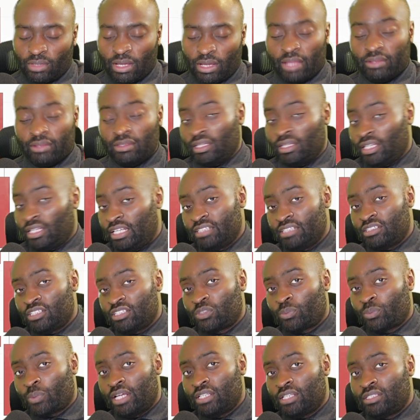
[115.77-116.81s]
And the
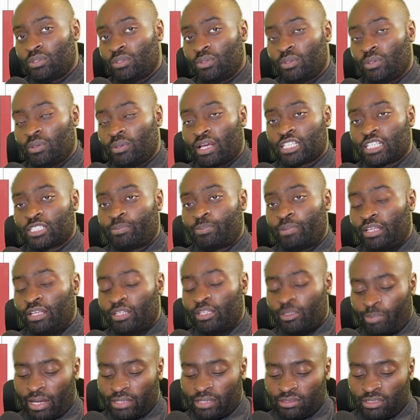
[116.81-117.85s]
easiest way to explain
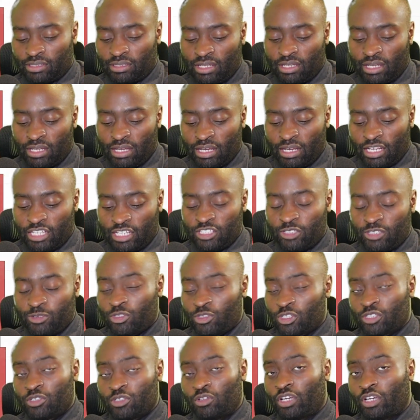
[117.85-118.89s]
the pattern is
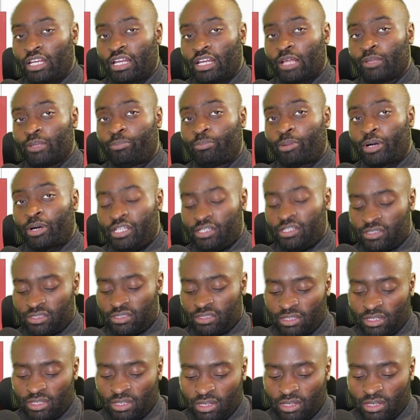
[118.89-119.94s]
just looking at bodies.